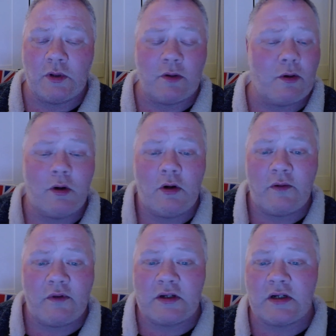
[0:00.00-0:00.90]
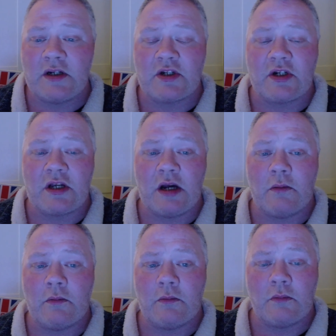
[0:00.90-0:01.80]
All of this needs to go.
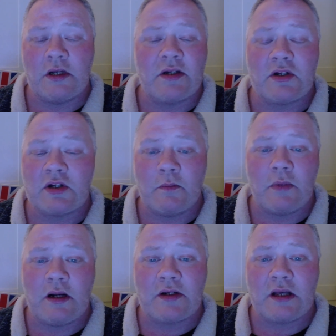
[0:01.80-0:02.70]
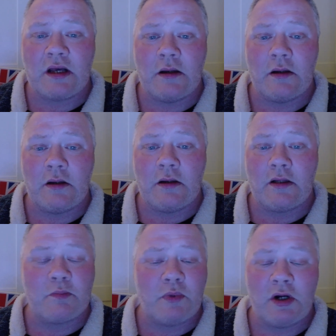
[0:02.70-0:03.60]
It's as simple as that. Let's
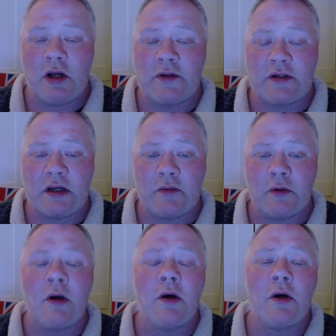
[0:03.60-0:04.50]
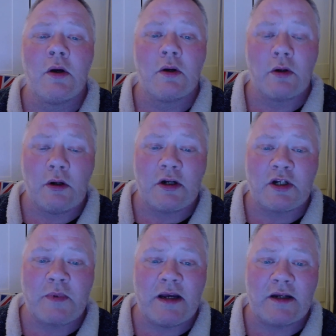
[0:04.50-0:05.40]
put it on the table, call a
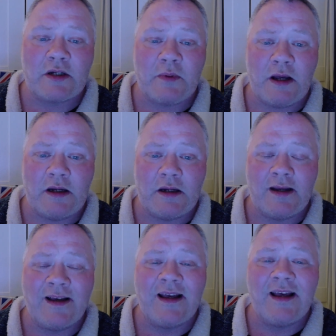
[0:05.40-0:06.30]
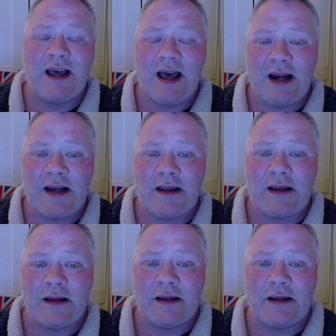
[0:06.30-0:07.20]
spade a spade.
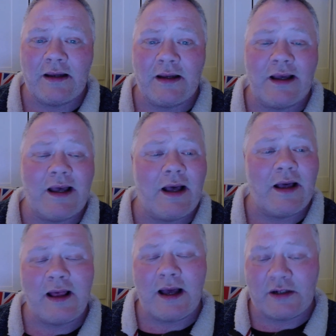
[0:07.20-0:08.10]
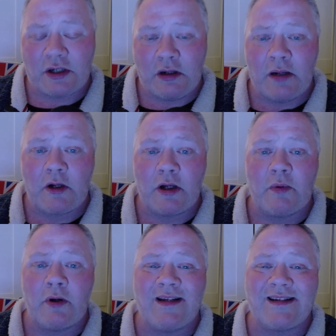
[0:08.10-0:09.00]
Anything that Tony Blair
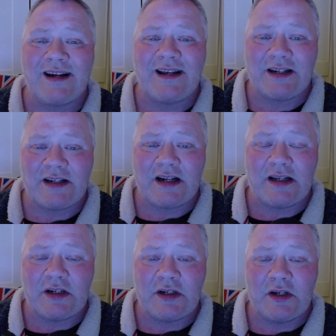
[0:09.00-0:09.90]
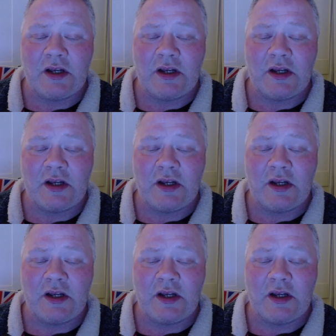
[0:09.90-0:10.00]
put into legislation,